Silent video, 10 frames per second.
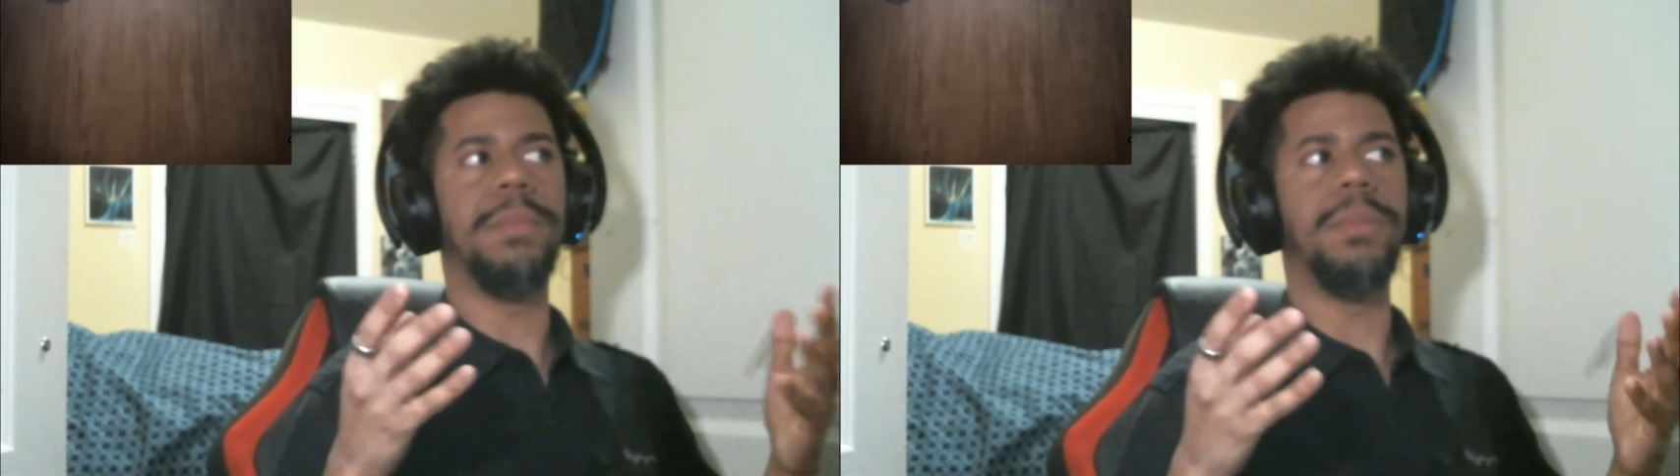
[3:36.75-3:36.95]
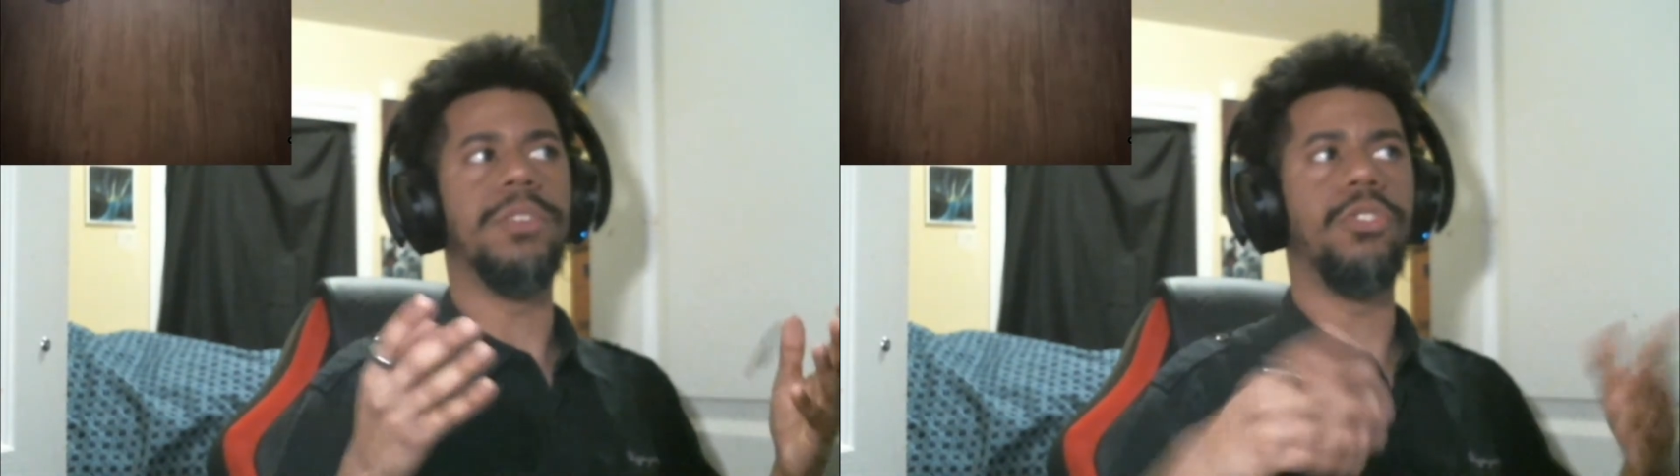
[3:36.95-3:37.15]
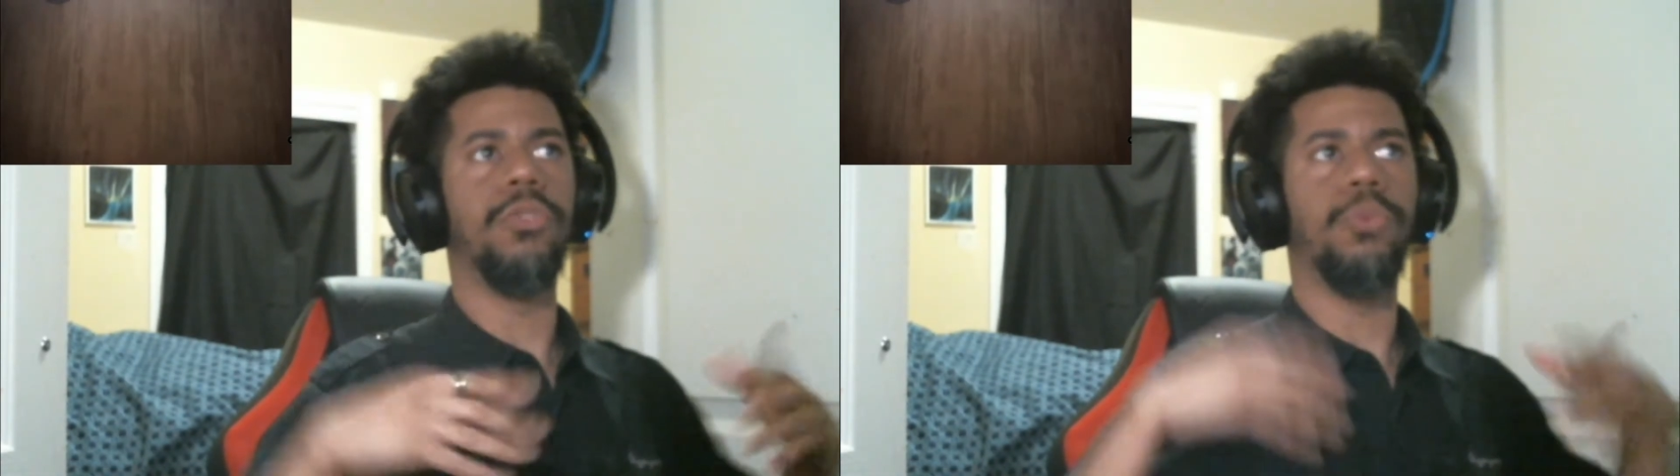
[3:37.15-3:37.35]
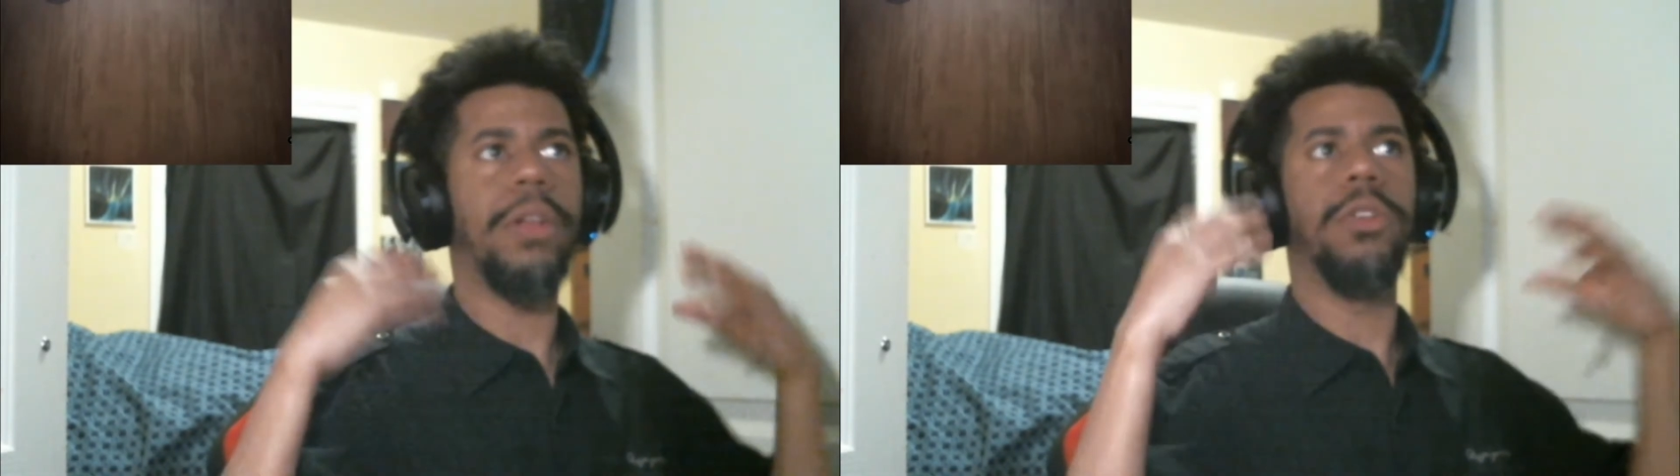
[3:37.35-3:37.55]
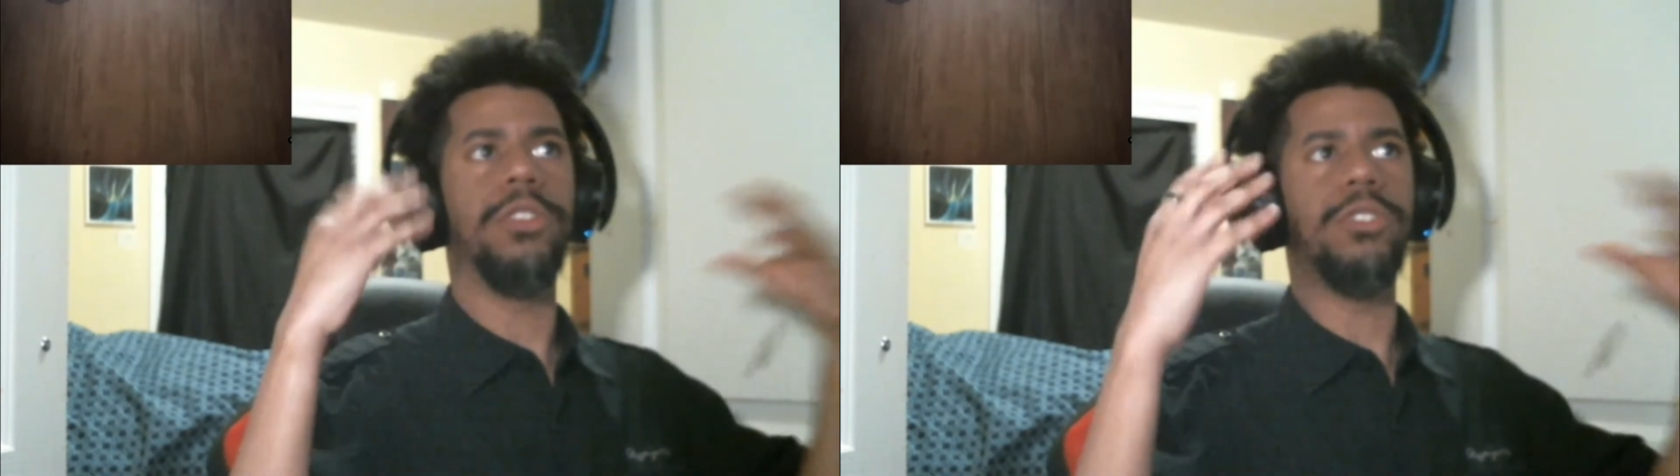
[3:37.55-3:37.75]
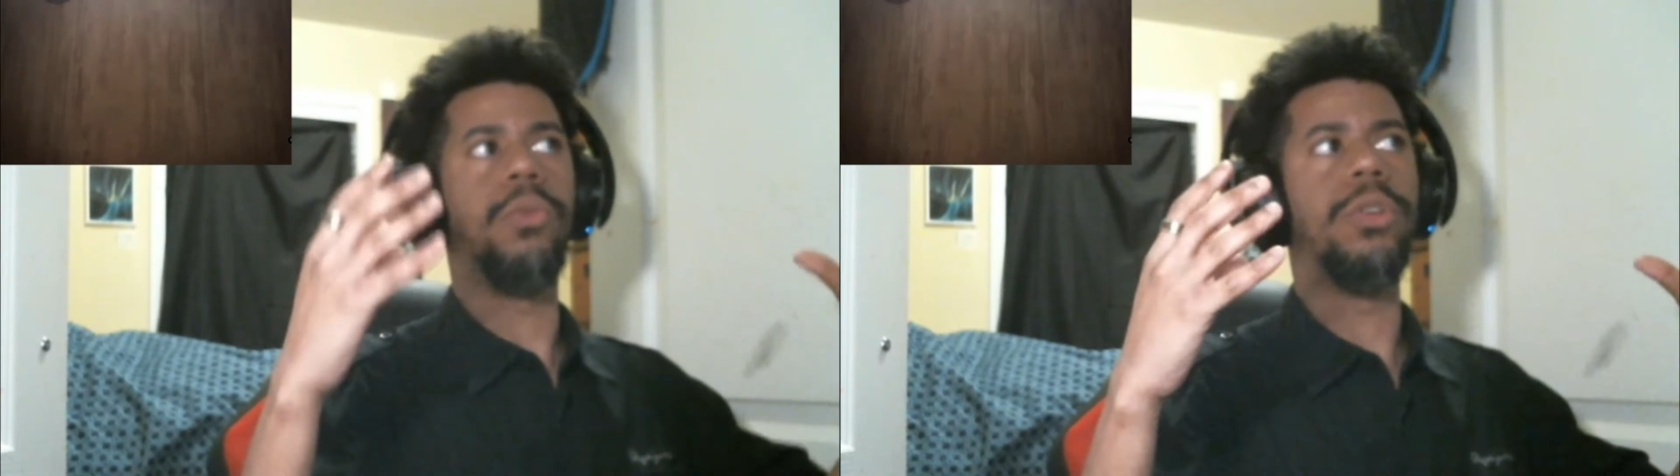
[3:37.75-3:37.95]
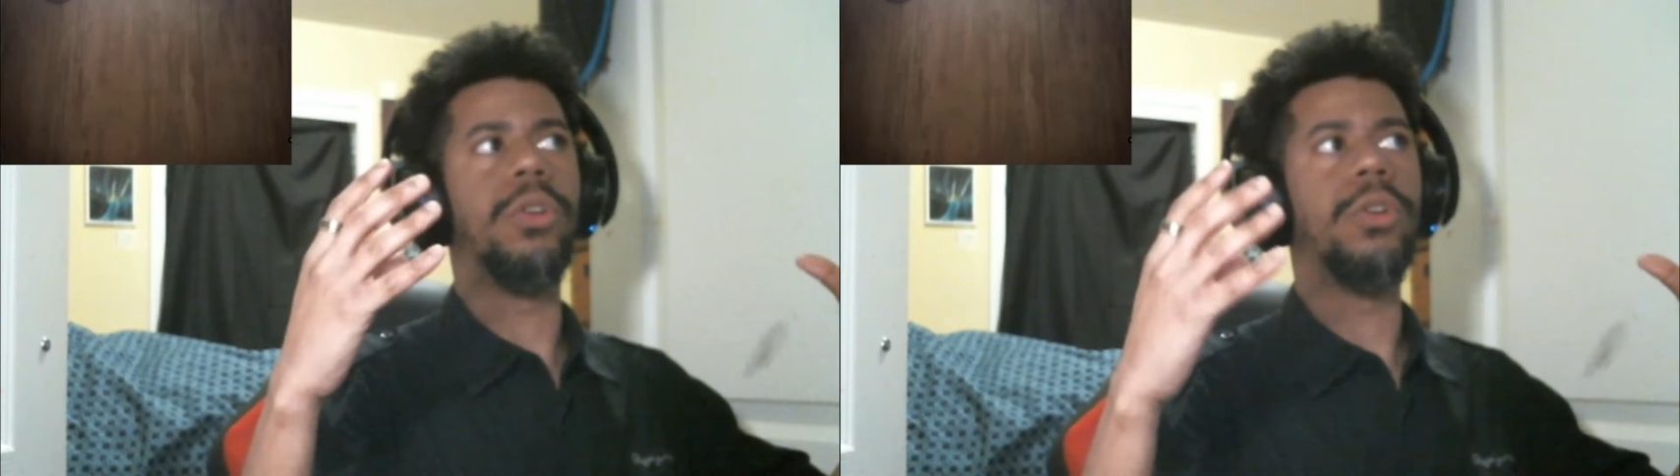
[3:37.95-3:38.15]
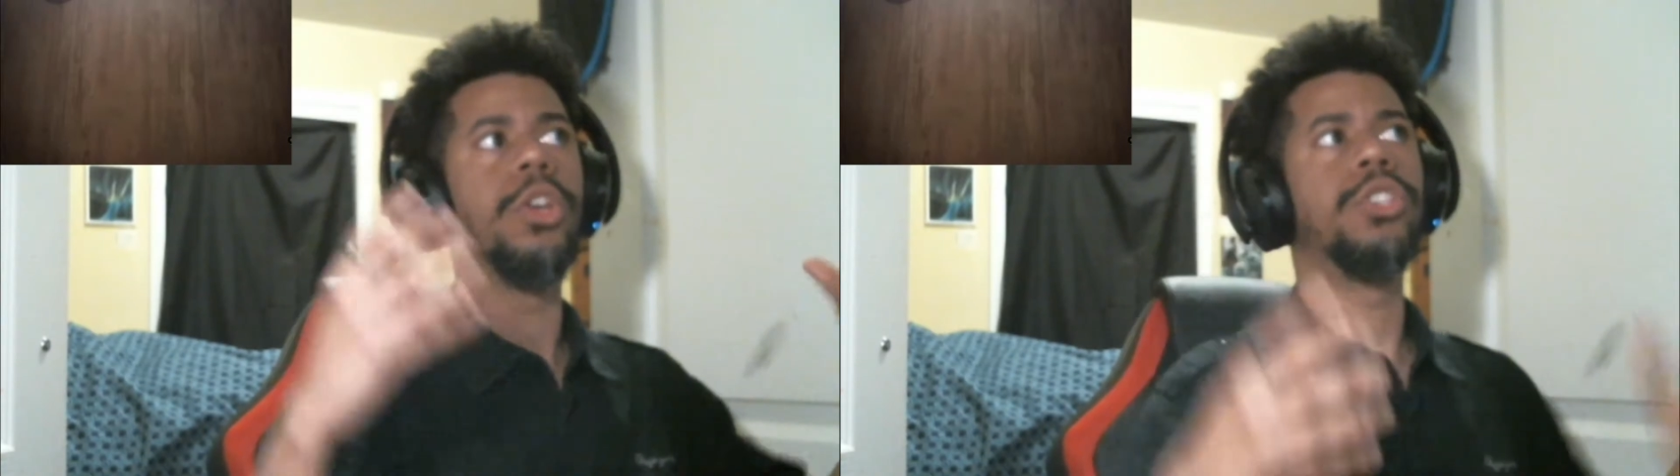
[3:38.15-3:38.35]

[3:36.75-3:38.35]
because, you know, Reiner looks older.